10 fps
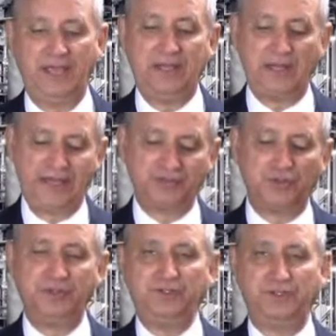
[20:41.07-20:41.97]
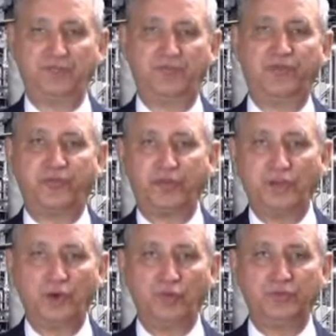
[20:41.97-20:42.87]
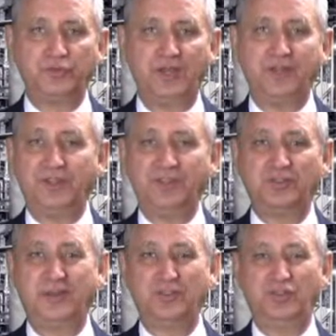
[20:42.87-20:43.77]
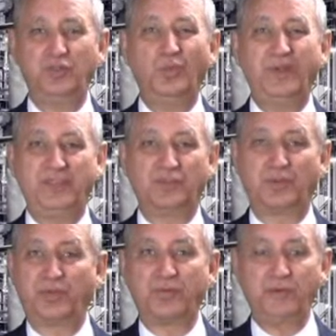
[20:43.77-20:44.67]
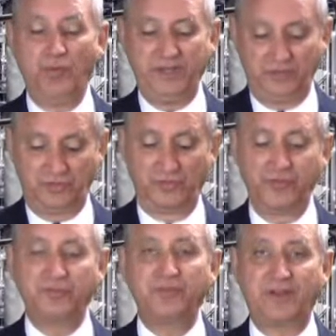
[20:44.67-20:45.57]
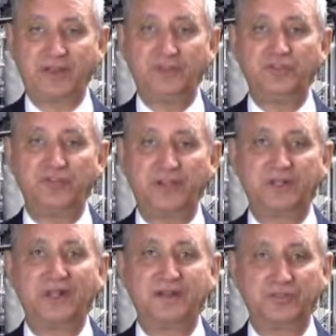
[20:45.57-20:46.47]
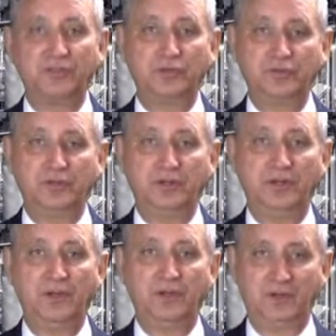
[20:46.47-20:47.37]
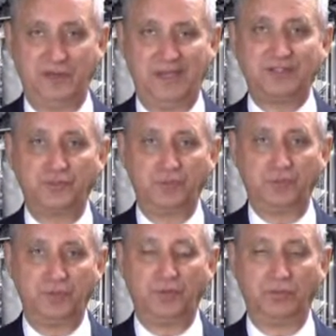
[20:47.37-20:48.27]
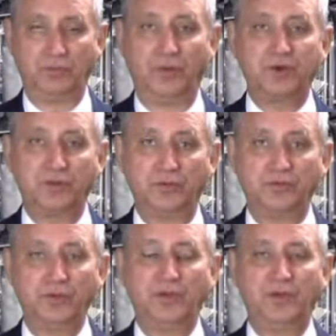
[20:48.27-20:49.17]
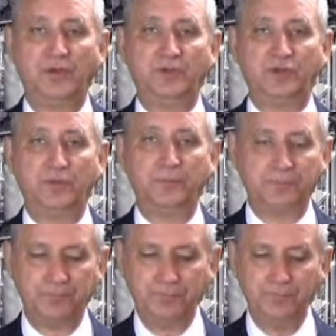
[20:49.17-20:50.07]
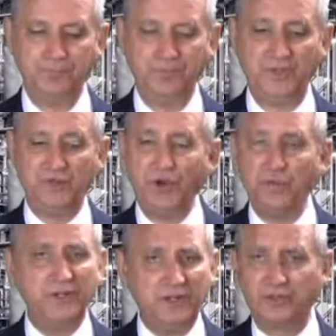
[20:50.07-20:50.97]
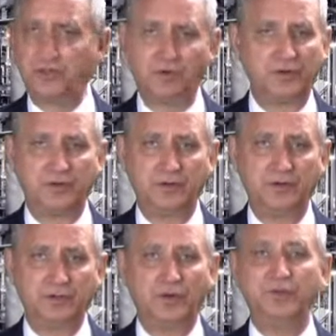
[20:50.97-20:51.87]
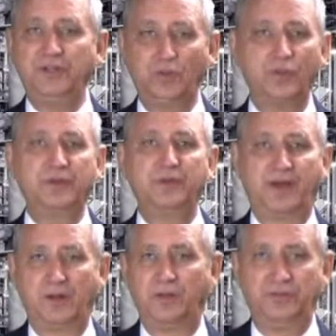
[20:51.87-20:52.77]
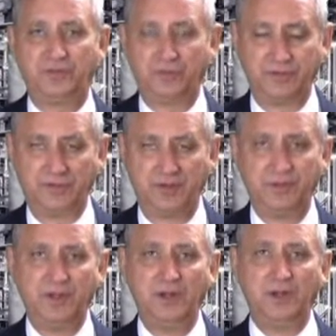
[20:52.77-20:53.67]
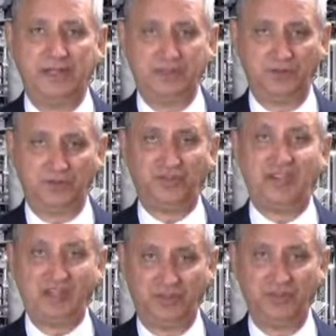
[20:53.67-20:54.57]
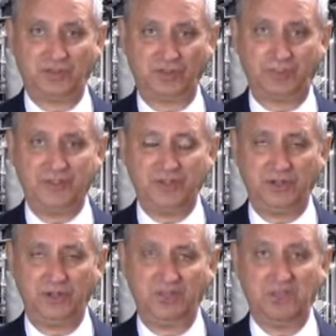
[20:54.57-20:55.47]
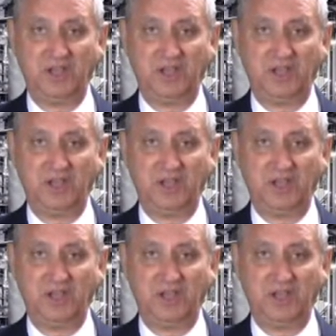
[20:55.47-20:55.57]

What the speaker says: It actually just floats, and it takes about 2 weeks or 3 weeks for it to finally settle out of solution, the actual particles. So you don't need a stirrer. You don't need to worry about always stirring it up. It stays in suspension